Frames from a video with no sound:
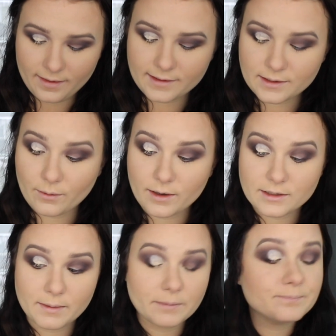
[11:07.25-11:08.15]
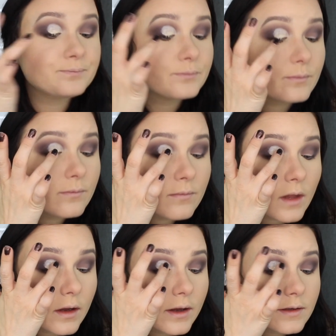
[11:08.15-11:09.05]
That's how I want it to be.
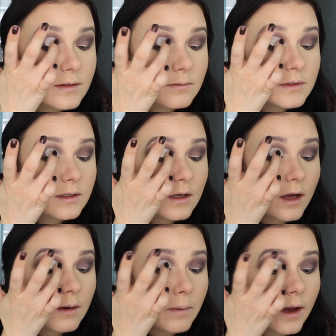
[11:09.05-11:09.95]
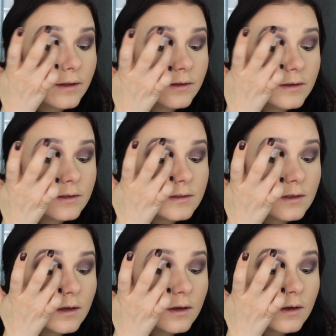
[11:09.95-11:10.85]
Okay, so I'm just going to kind of pat this
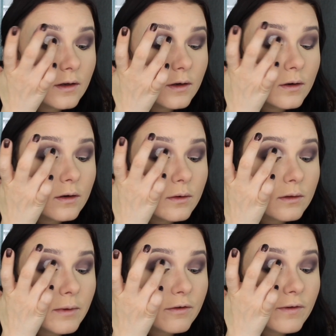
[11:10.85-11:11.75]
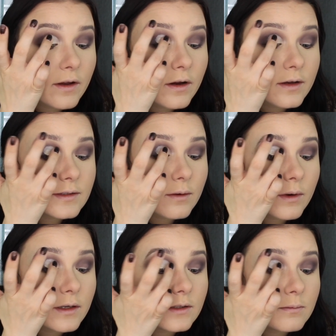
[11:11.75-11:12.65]
with my finger because I
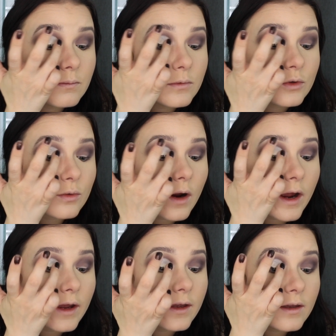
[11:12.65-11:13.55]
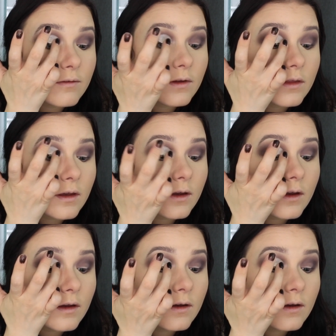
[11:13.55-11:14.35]
want it to dry evenly.